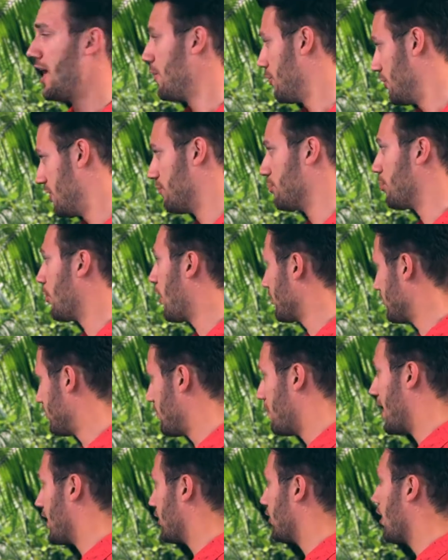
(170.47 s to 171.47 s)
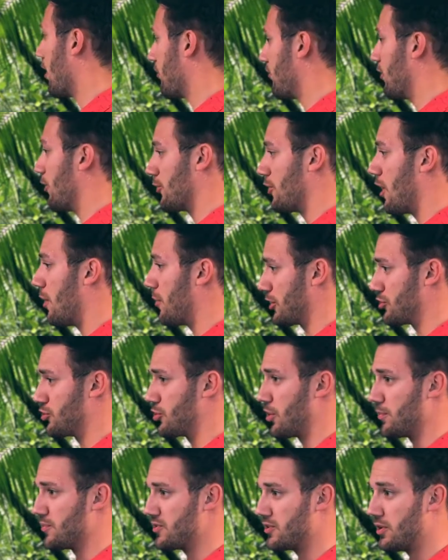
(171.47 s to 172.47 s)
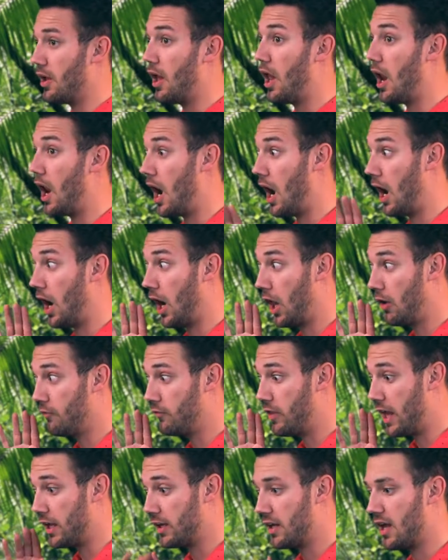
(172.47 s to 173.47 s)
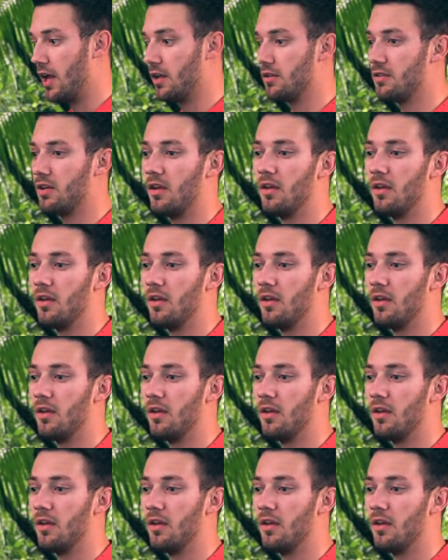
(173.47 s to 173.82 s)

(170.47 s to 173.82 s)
I would have brought my Garfield comic strips. Love that cat.